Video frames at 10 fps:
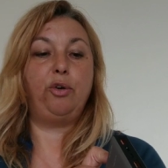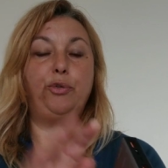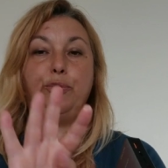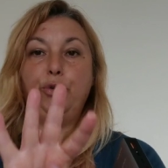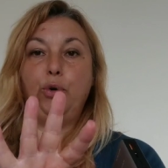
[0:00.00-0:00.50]

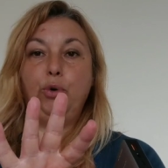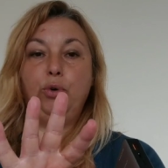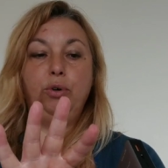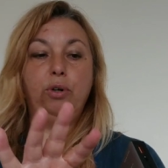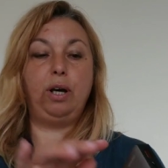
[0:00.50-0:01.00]

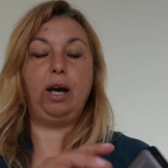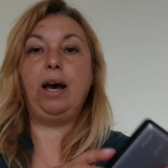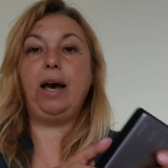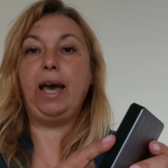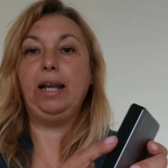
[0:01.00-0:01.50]
four
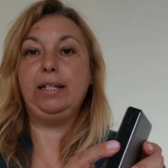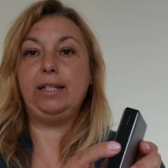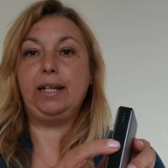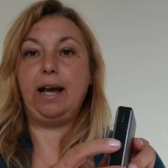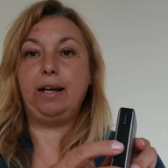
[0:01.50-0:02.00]
uh,
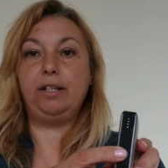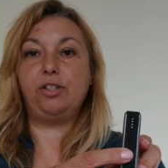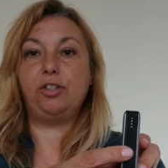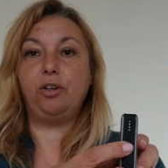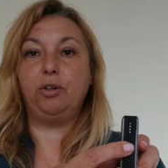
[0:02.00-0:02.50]
LED
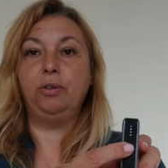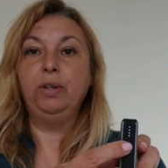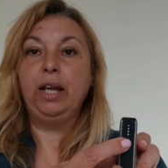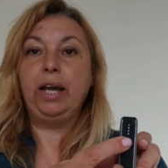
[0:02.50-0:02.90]
lights so